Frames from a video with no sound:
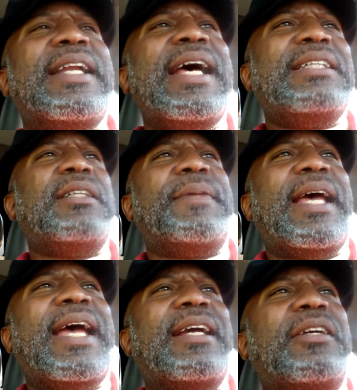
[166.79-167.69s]
Now it's up
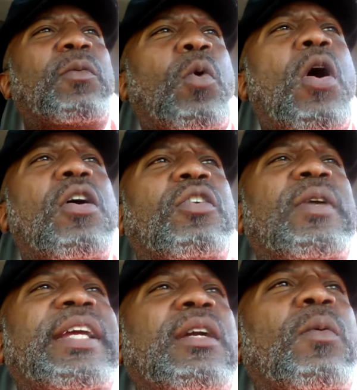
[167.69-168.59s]
to Eckerd,
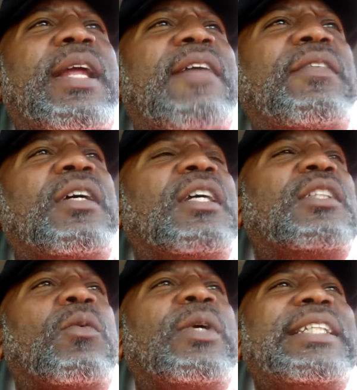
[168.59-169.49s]
Walgreens, or whatever
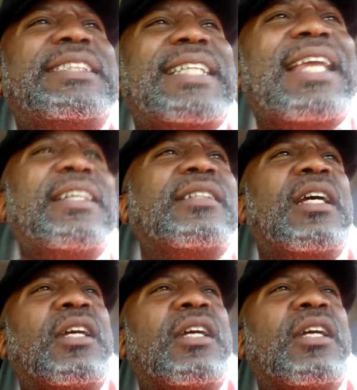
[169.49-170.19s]
to resell it.